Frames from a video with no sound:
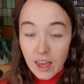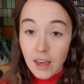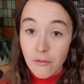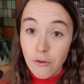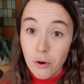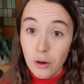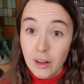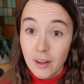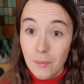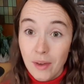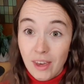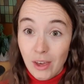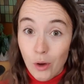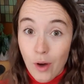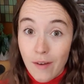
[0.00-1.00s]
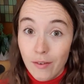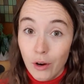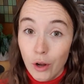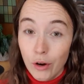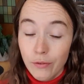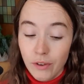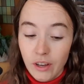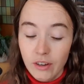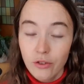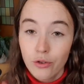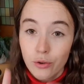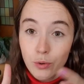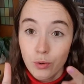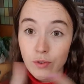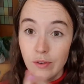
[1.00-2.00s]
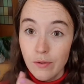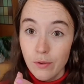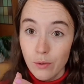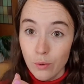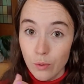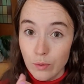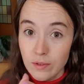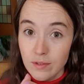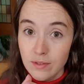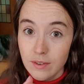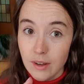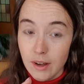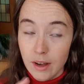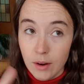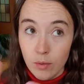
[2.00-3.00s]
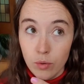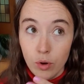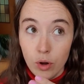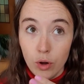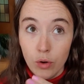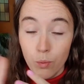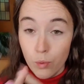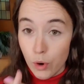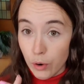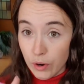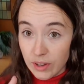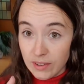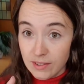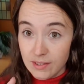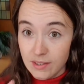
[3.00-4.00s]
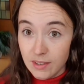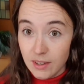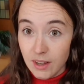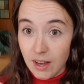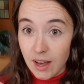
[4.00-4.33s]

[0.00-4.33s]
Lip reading: If you're like me, you have a lot of intrusive thoughts and worries,